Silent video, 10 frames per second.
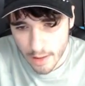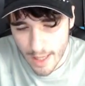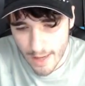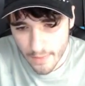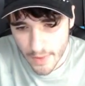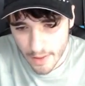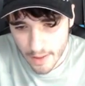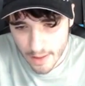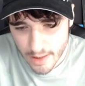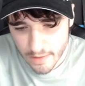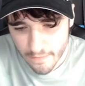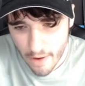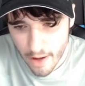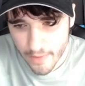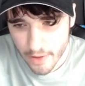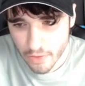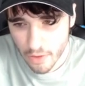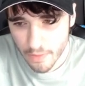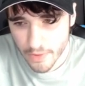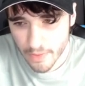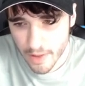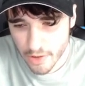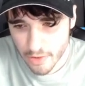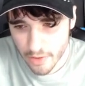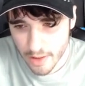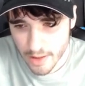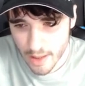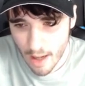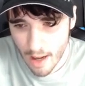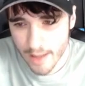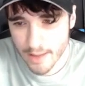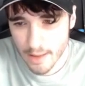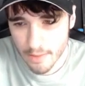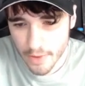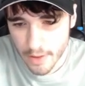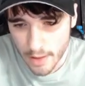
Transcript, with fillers: Can be. This is a very big drop, so my screen is going to light up.